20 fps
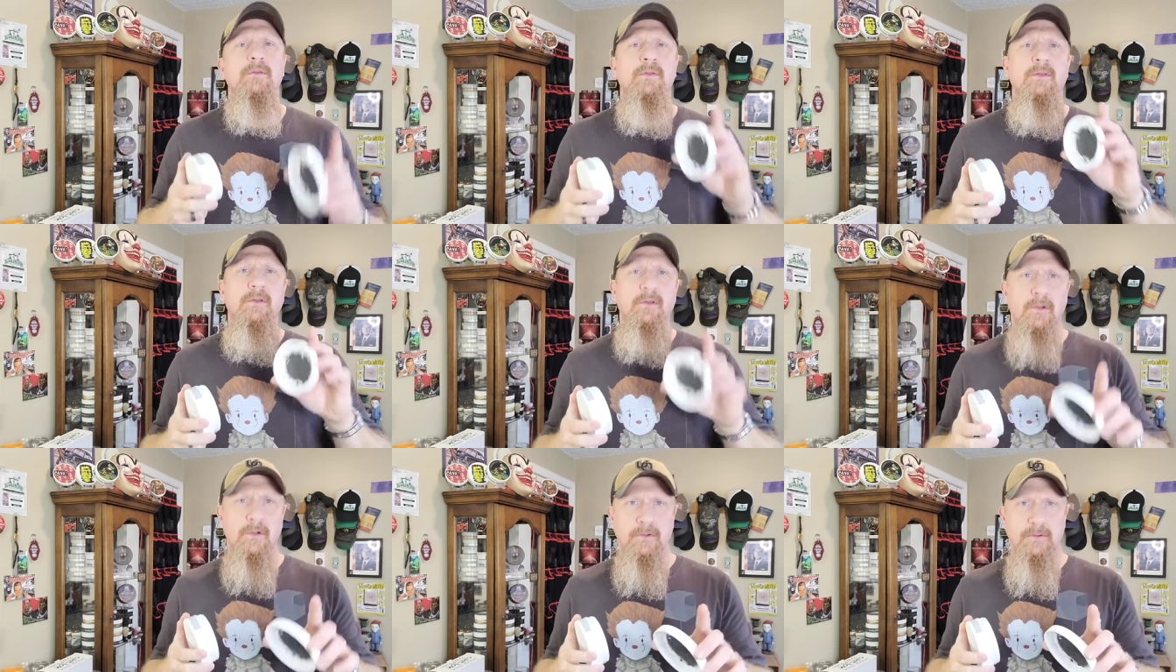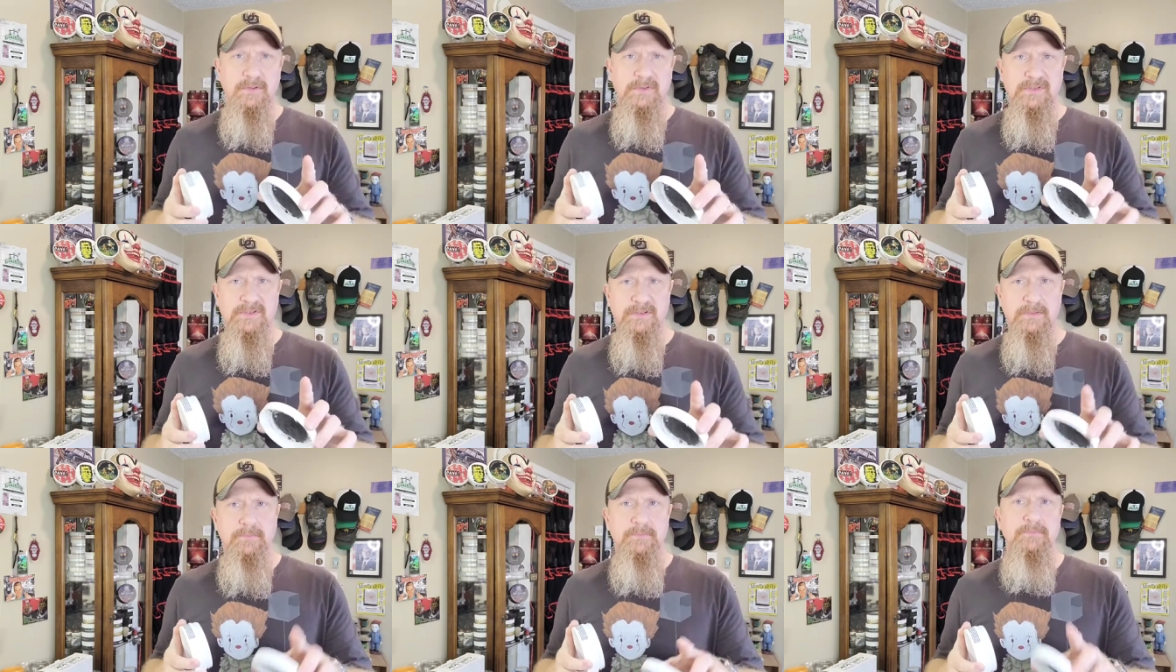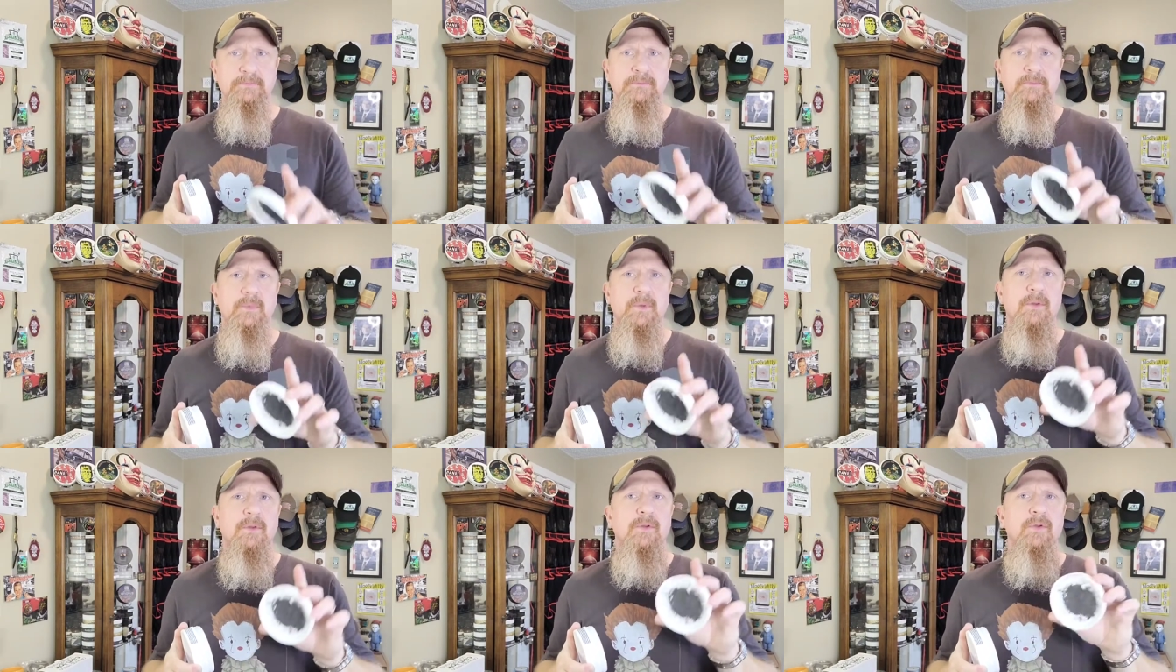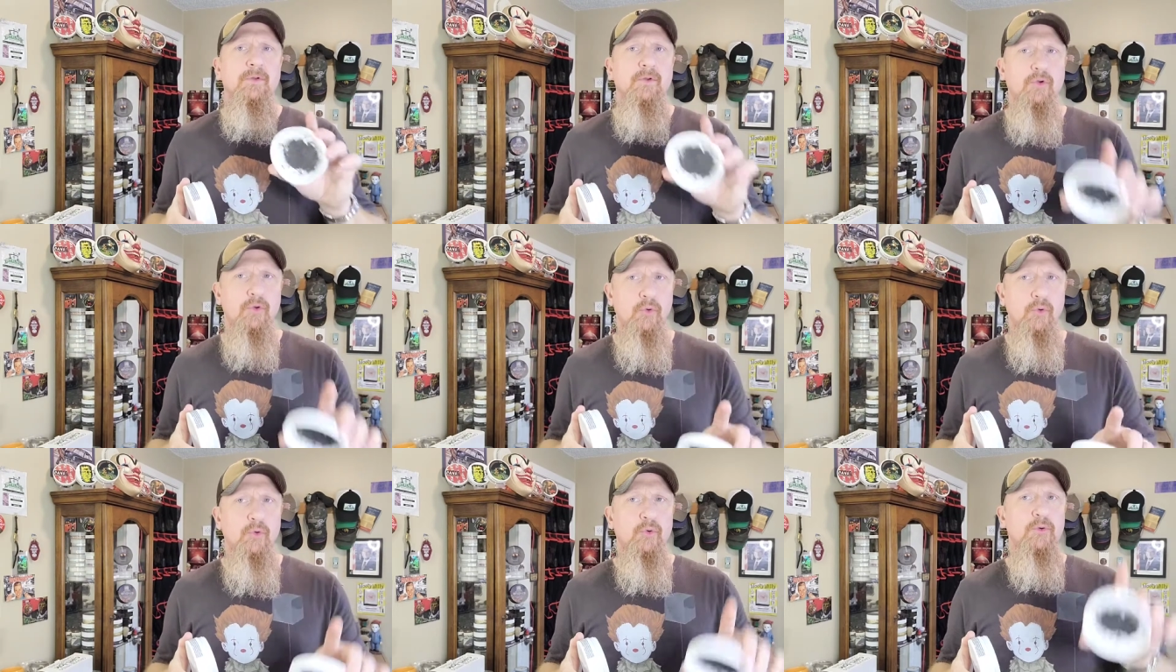The notes.
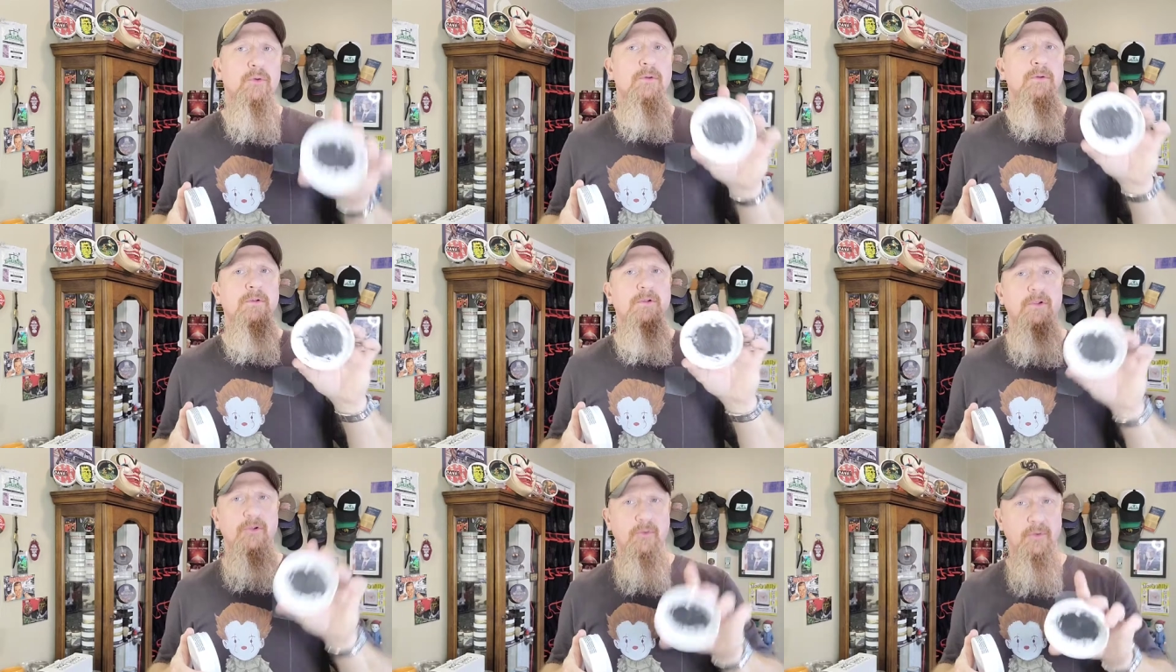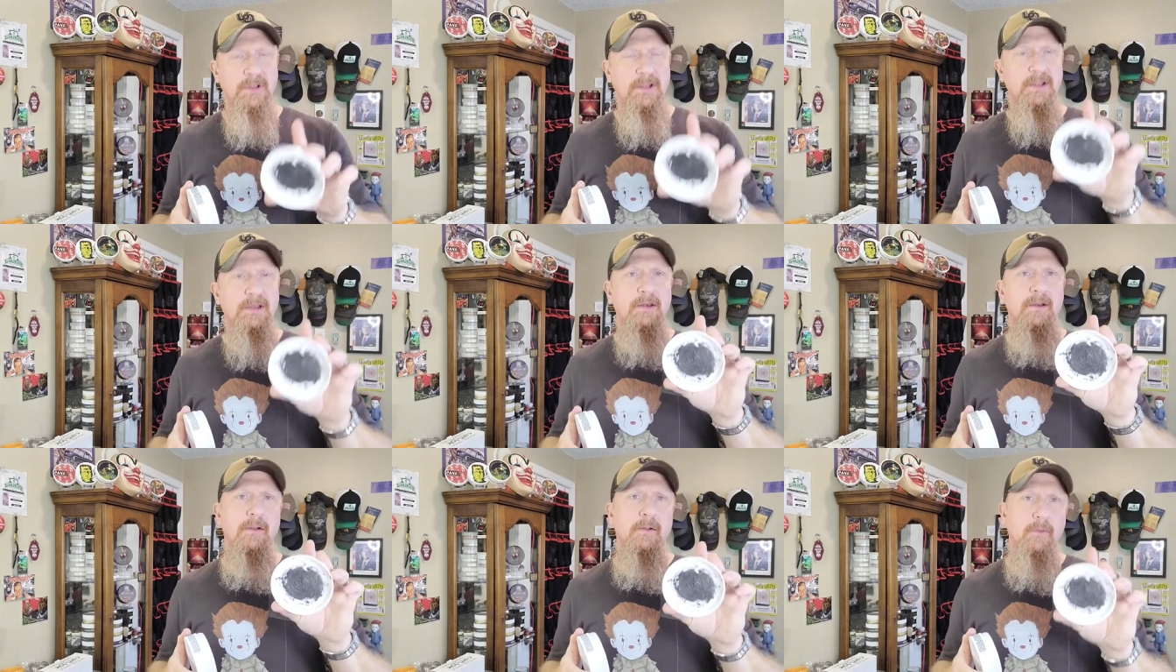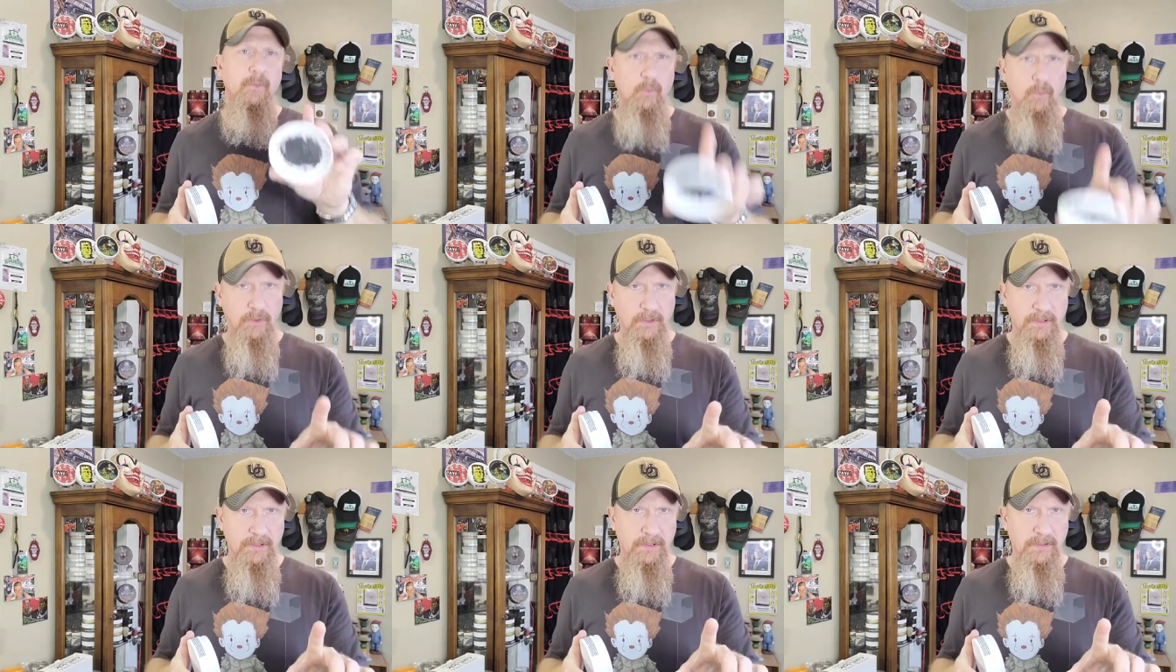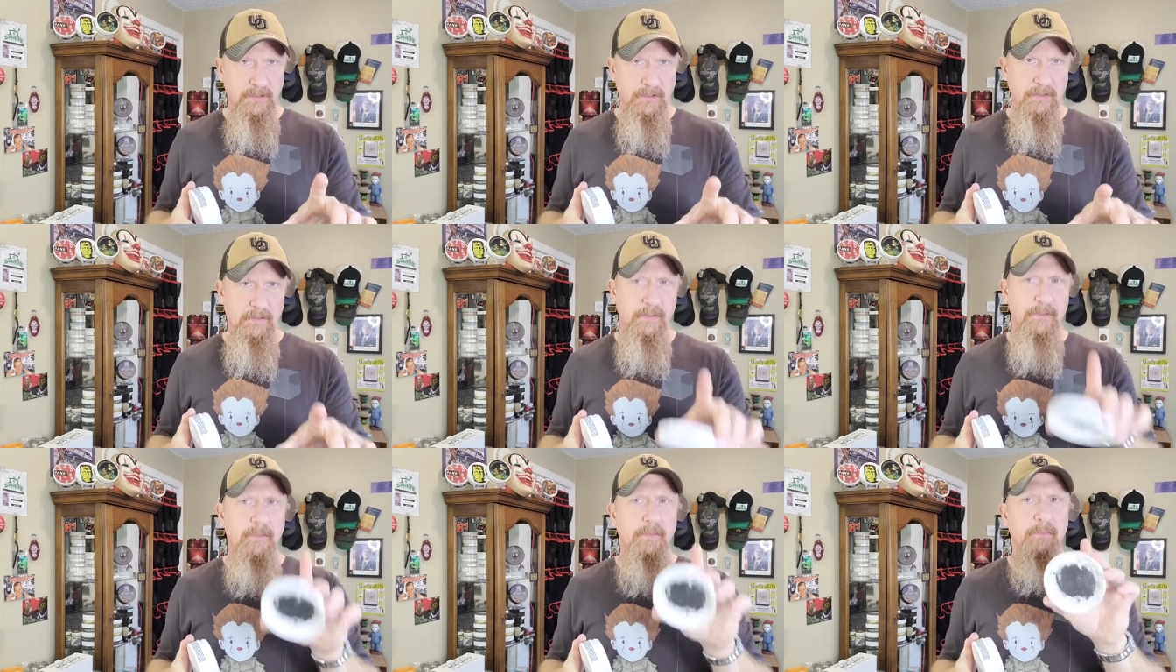Cool, green, woody,
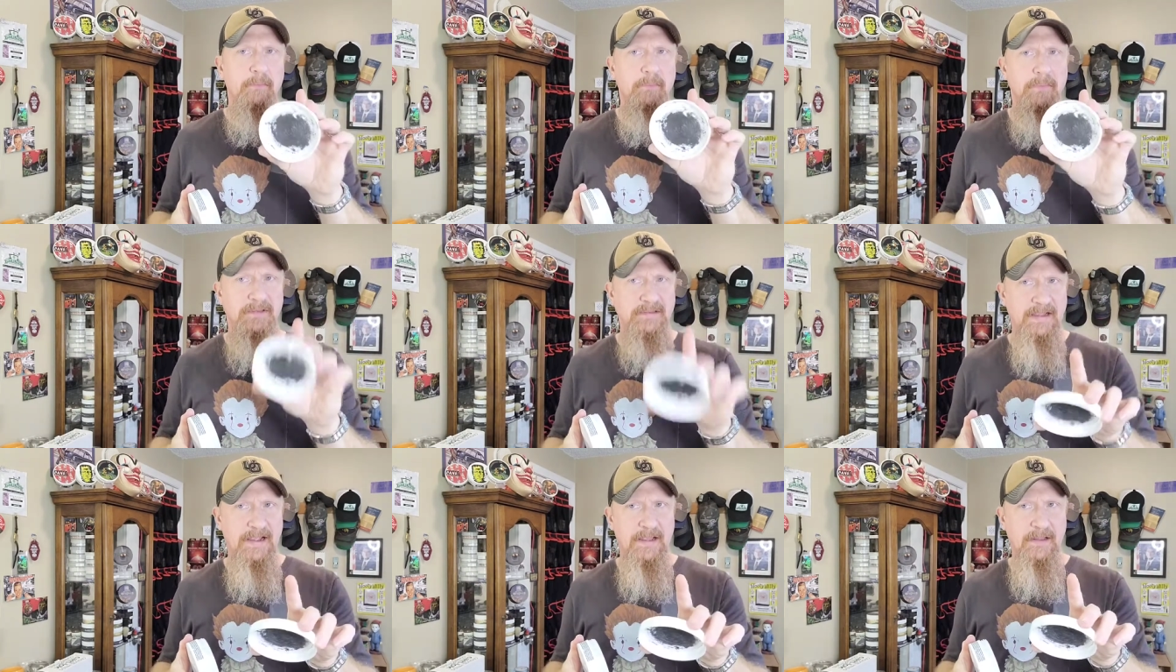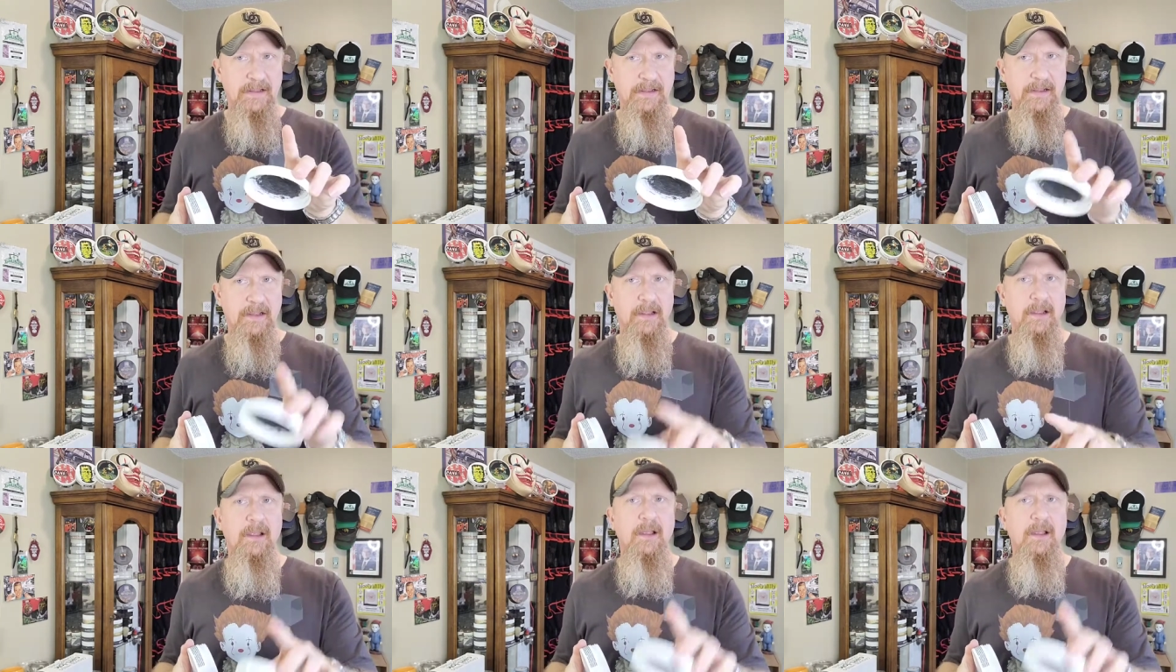metallic,